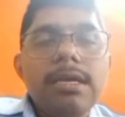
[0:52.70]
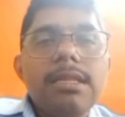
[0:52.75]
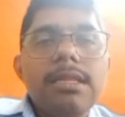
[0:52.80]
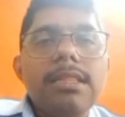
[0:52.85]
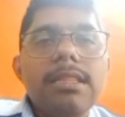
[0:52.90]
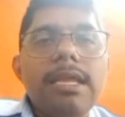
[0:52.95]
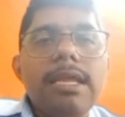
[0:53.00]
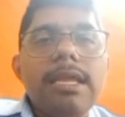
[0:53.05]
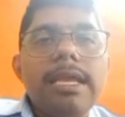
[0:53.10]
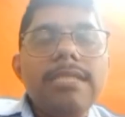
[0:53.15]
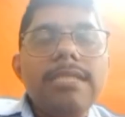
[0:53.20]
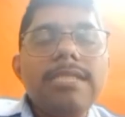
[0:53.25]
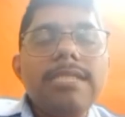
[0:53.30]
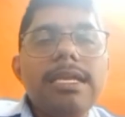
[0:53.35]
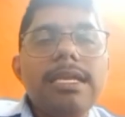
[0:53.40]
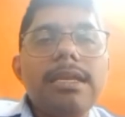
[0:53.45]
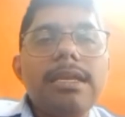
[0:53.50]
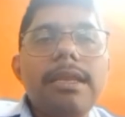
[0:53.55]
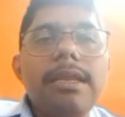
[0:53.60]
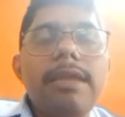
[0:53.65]
the
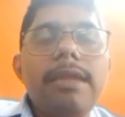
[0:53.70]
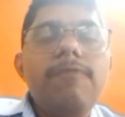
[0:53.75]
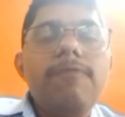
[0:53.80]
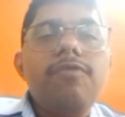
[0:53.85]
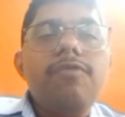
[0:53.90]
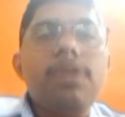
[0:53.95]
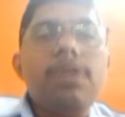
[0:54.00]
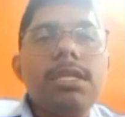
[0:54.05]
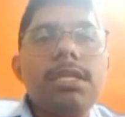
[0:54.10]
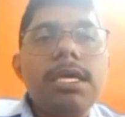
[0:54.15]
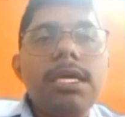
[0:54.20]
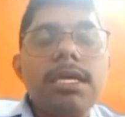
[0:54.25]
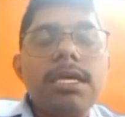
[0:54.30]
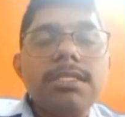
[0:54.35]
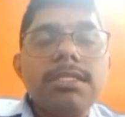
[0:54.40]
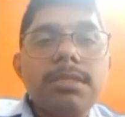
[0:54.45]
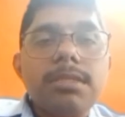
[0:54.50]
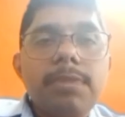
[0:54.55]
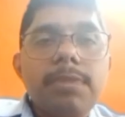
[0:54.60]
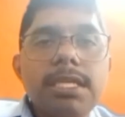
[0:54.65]
rising need for the
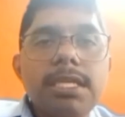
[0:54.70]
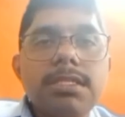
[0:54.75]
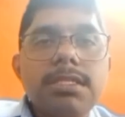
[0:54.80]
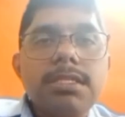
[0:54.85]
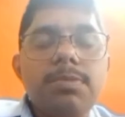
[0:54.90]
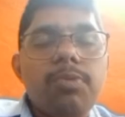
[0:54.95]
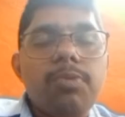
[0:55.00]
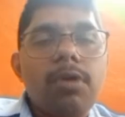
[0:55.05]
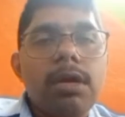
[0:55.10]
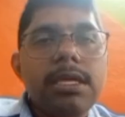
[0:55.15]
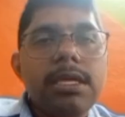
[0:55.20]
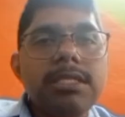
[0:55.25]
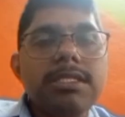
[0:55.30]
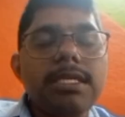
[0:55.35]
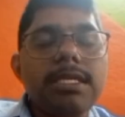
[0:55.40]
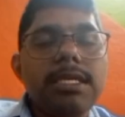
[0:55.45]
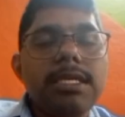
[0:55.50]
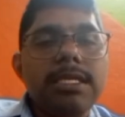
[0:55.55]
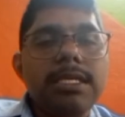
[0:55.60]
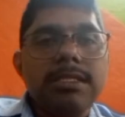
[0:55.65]
customized products
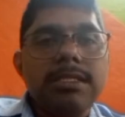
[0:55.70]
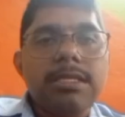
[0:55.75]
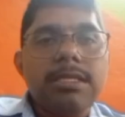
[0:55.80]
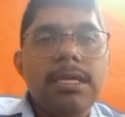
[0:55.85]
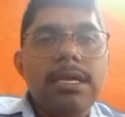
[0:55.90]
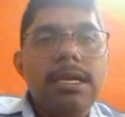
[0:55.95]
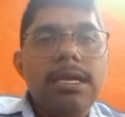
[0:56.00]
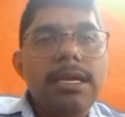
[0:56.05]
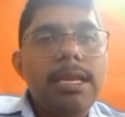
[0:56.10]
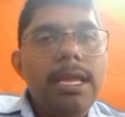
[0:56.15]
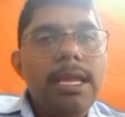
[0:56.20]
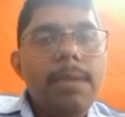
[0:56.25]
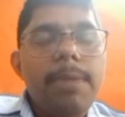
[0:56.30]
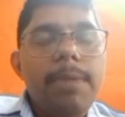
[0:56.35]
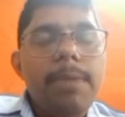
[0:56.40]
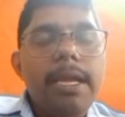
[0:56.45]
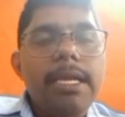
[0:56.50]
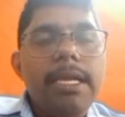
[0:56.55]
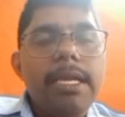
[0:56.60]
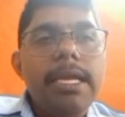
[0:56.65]
is day
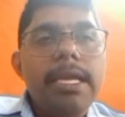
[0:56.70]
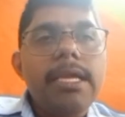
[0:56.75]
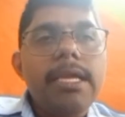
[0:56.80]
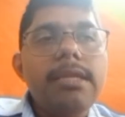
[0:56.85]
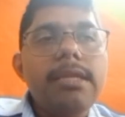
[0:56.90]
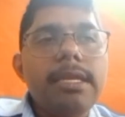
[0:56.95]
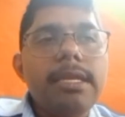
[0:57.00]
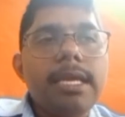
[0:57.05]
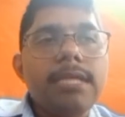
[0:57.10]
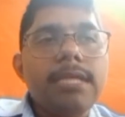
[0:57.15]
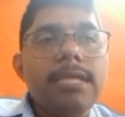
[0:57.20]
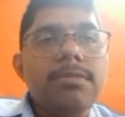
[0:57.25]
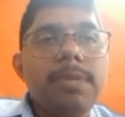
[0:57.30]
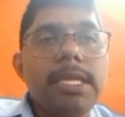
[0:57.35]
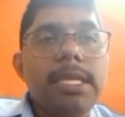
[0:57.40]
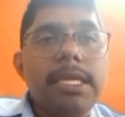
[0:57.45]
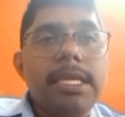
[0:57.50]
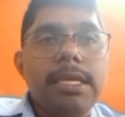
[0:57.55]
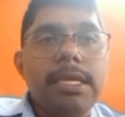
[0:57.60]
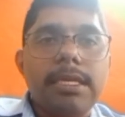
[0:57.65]
by day it has been
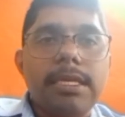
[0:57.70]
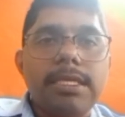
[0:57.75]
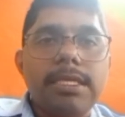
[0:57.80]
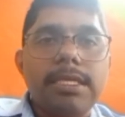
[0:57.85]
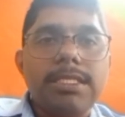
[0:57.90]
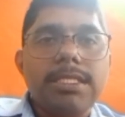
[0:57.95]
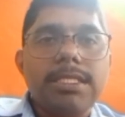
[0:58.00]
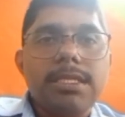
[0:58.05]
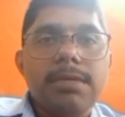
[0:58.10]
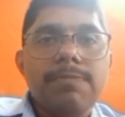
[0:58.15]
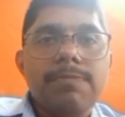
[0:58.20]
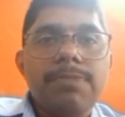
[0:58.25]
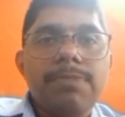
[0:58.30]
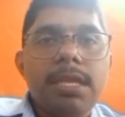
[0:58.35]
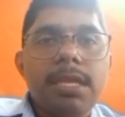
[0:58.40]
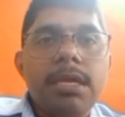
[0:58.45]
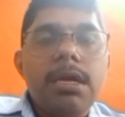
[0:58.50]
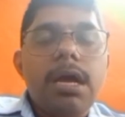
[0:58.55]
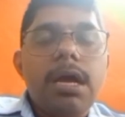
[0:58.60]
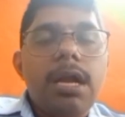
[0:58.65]
increased.
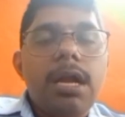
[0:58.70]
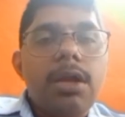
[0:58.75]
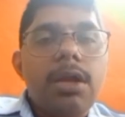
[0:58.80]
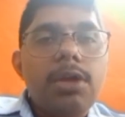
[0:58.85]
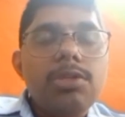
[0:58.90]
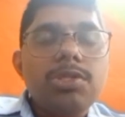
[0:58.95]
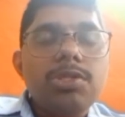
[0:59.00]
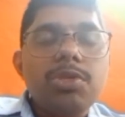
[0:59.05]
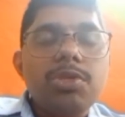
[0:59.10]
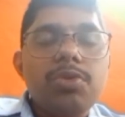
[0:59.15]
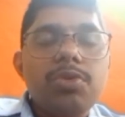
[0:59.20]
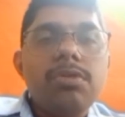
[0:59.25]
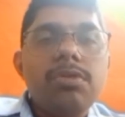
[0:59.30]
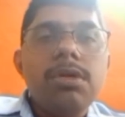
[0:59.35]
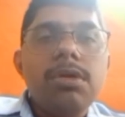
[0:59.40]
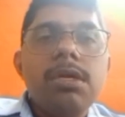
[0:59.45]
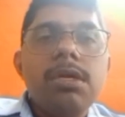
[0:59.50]
And also